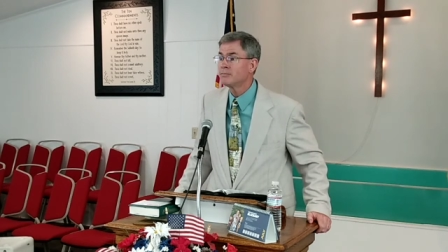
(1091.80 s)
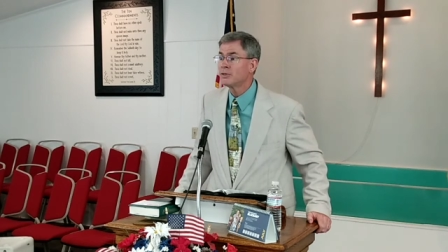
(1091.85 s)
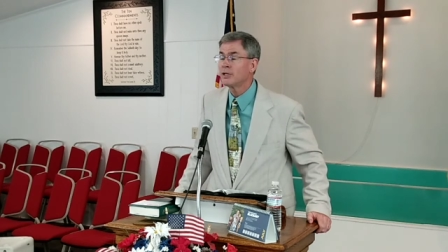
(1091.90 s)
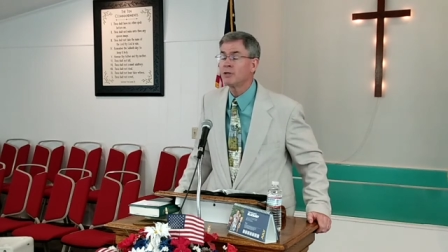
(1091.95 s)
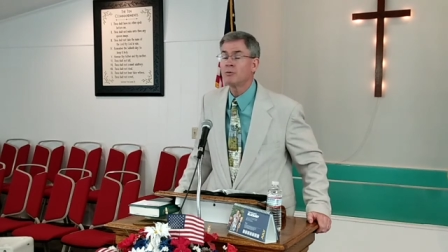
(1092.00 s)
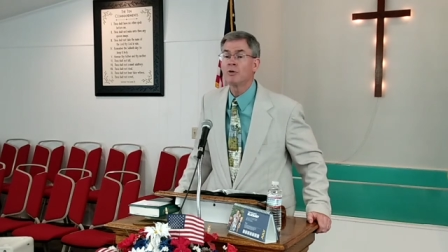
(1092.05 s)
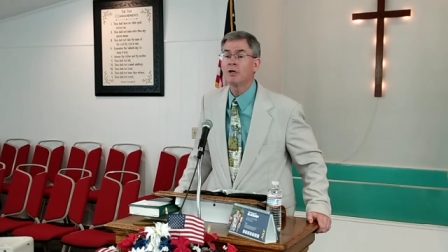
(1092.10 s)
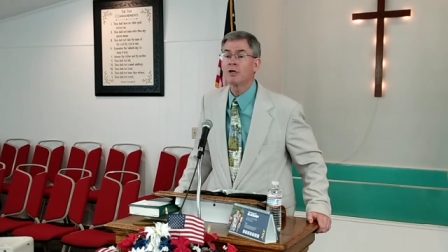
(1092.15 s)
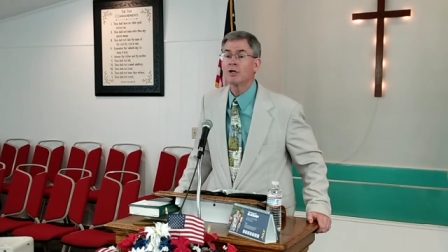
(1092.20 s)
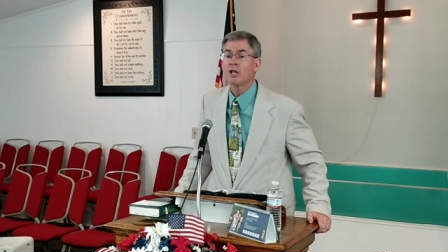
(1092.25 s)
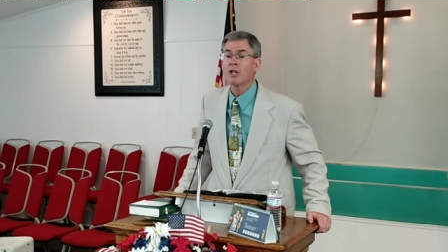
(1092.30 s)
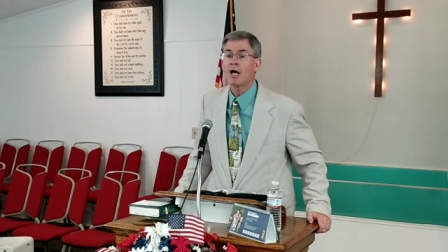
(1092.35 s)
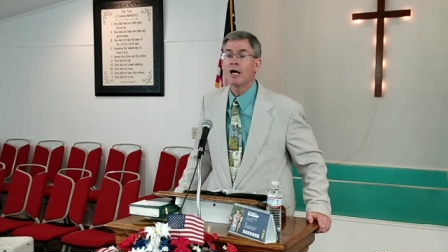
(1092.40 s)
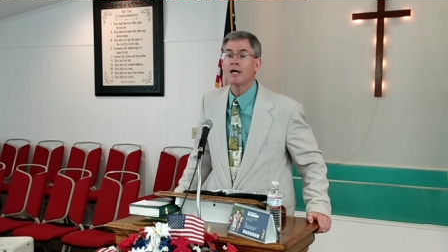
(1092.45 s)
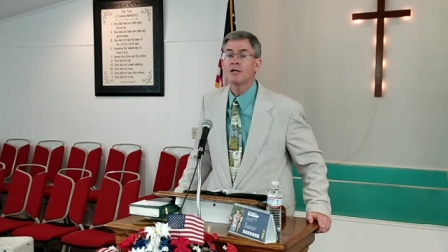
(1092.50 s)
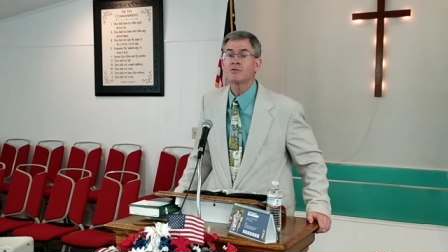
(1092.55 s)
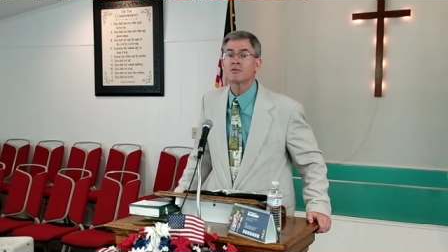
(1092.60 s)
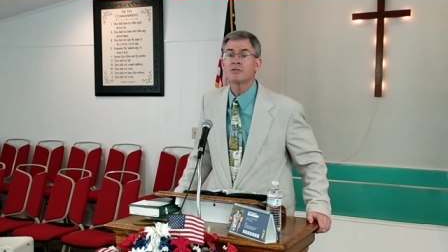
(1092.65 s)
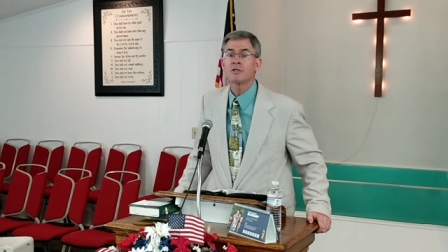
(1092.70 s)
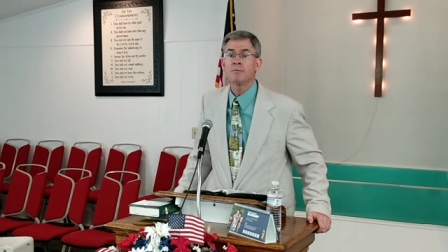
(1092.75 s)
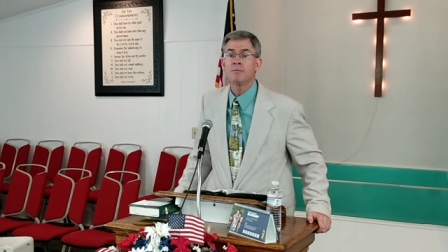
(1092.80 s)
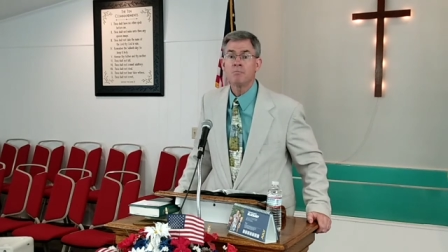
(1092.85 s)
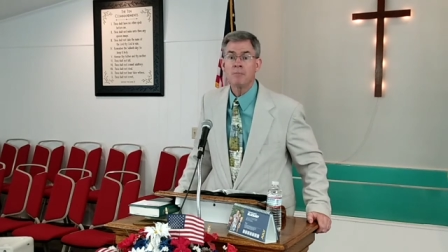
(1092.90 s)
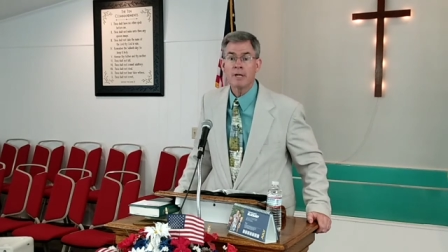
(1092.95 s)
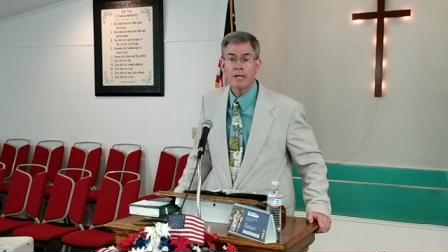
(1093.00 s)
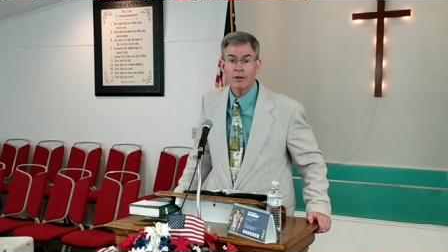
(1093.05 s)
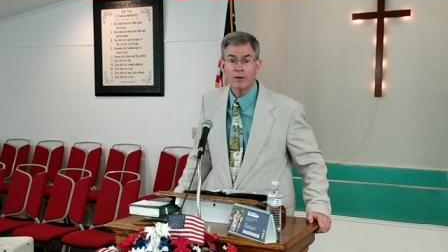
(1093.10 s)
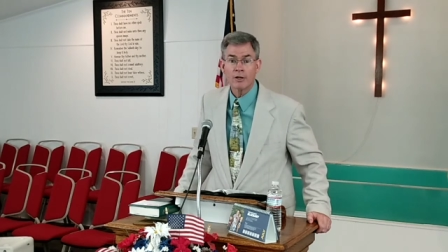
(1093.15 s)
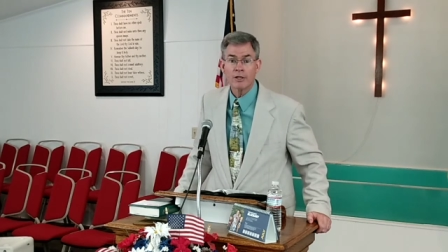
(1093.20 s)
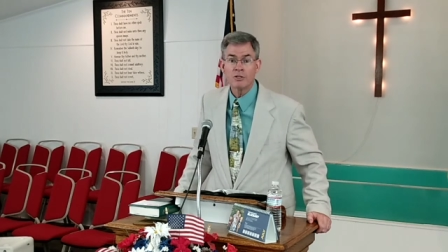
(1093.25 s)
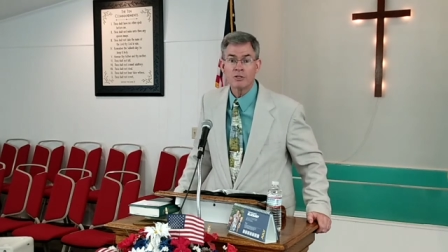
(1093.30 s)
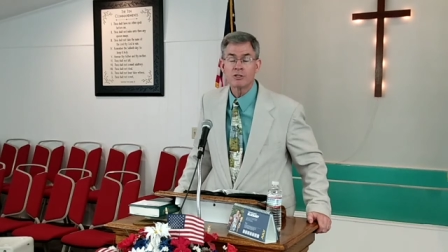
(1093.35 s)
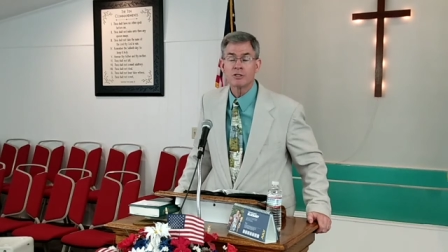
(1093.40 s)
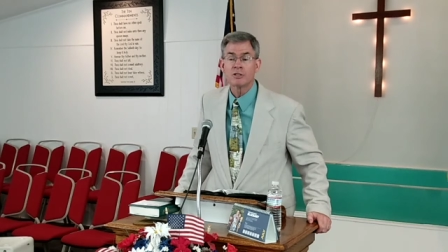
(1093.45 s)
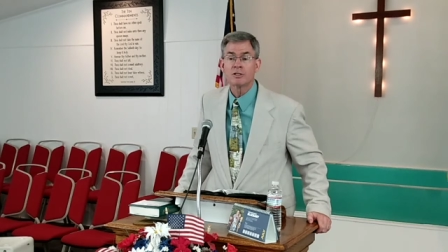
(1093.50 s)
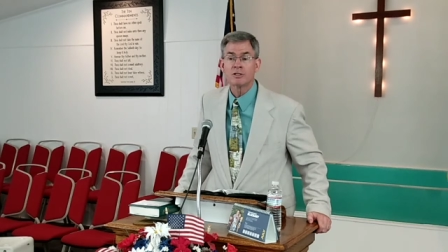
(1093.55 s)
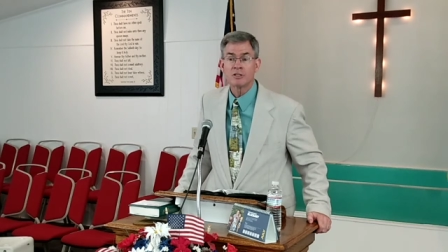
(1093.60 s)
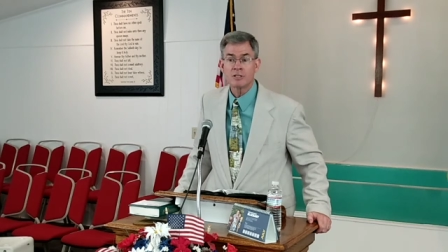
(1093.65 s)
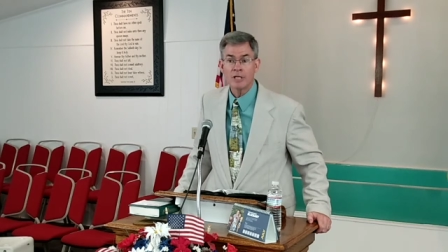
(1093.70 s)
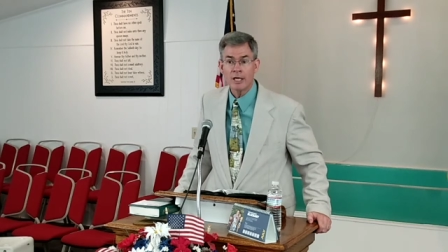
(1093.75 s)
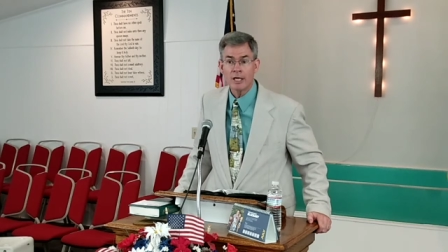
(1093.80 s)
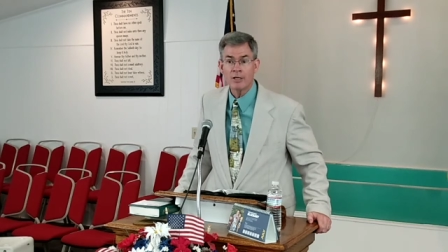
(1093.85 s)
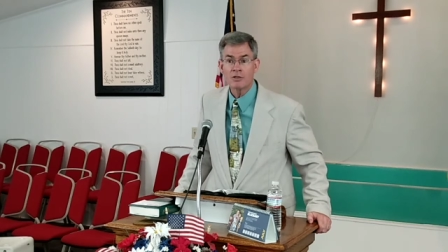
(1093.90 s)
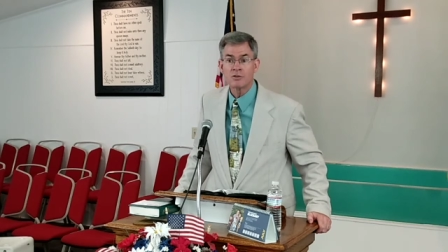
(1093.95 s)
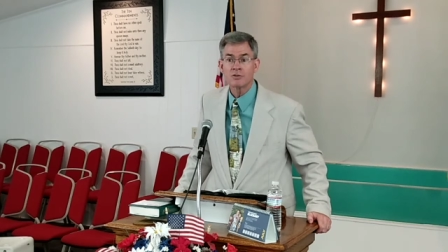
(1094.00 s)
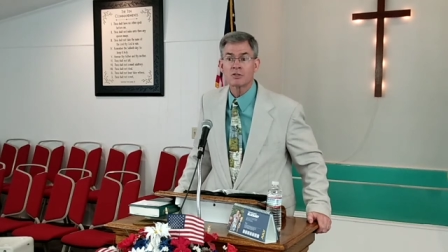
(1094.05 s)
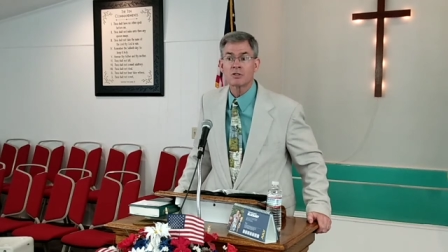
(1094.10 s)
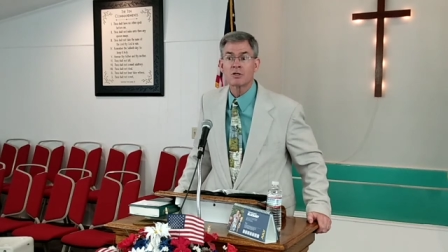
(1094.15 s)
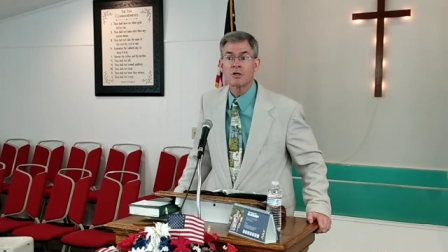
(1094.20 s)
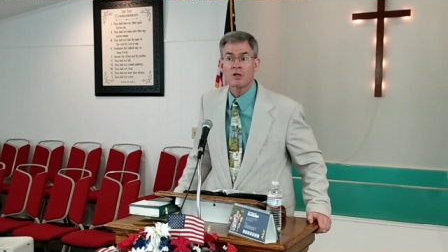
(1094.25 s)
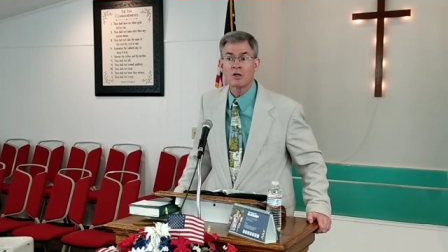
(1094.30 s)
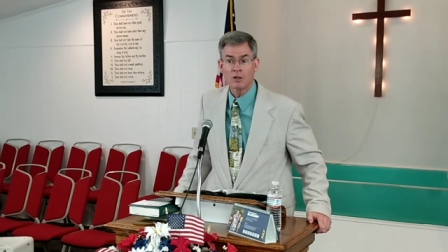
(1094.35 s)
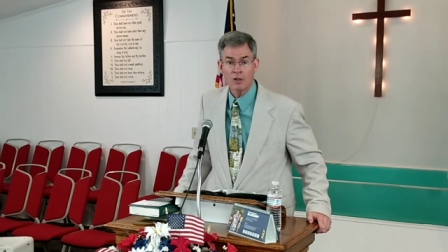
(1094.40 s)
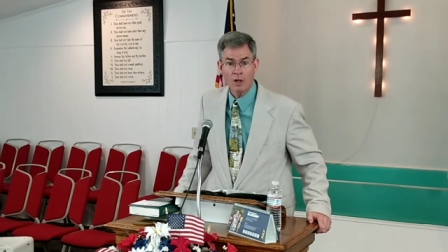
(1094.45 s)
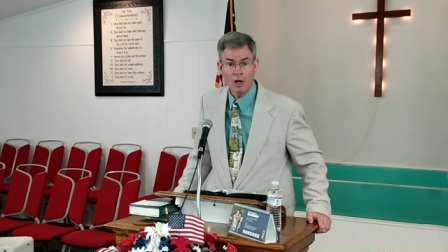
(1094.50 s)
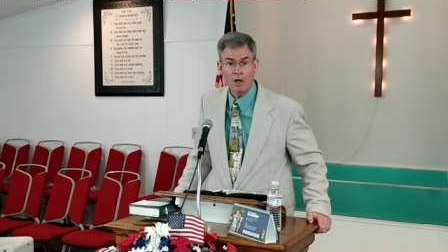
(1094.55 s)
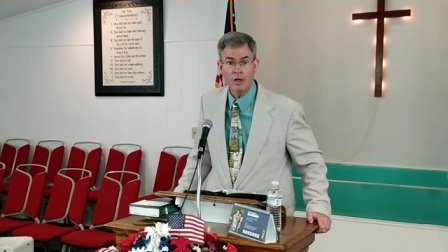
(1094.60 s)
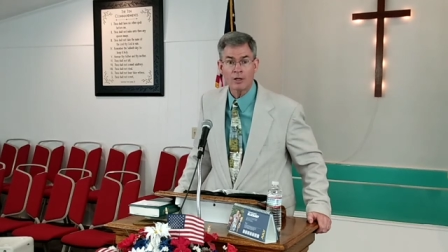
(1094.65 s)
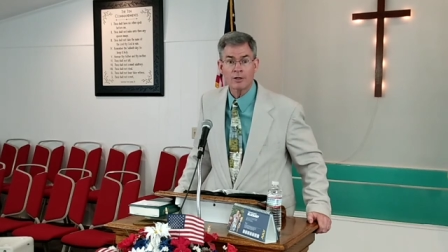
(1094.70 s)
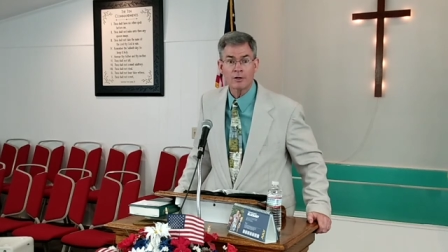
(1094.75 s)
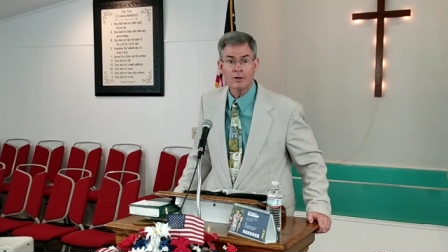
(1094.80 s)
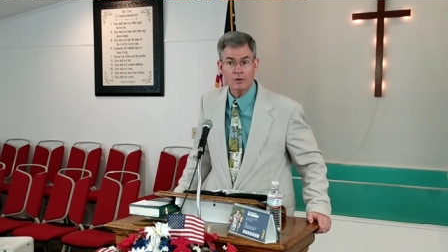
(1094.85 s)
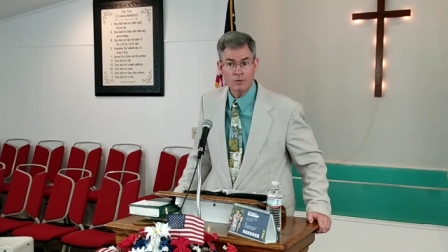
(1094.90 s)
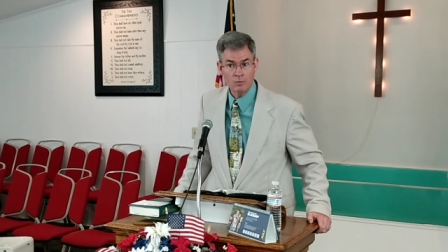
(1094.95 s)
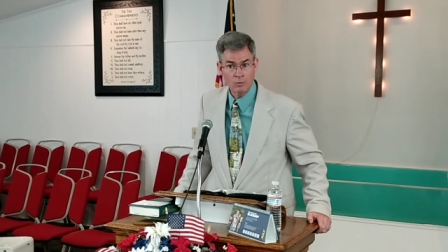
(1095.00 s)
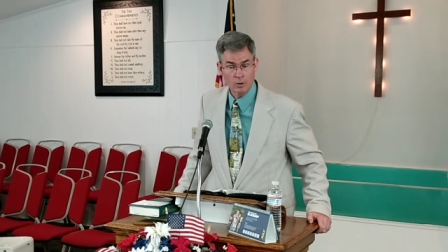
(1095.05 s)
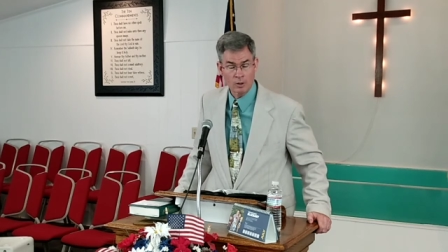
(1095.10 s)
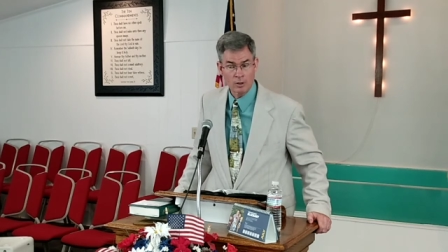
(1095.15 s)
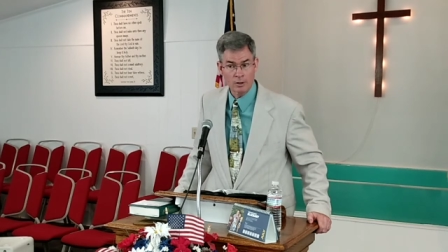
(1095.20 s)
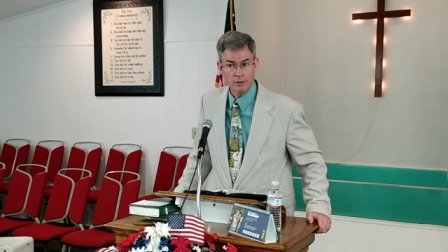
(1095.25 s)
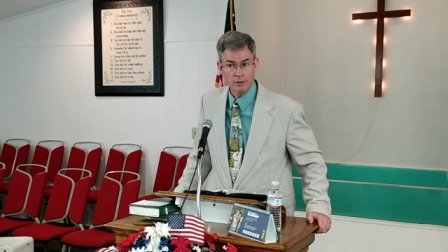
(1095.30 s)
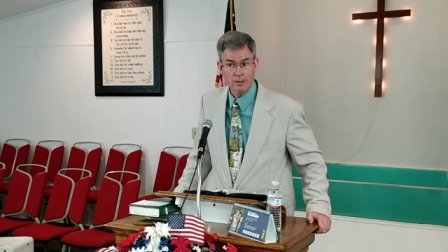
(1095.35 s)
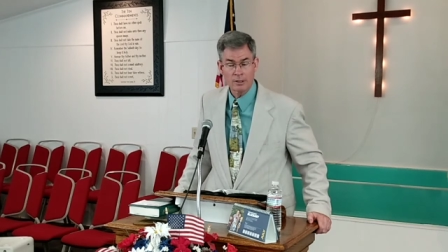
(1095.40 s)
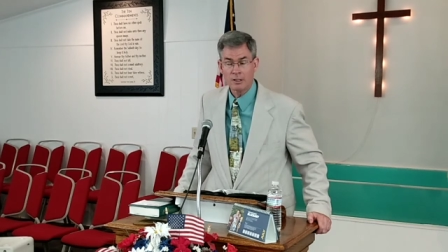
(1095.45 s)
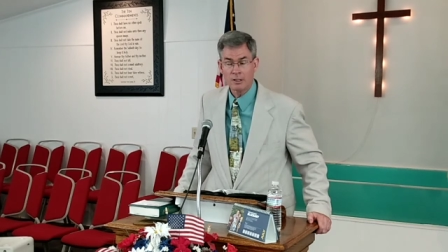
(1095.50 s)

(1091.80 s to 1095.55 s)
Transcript: They realized that marriage takes a lot work.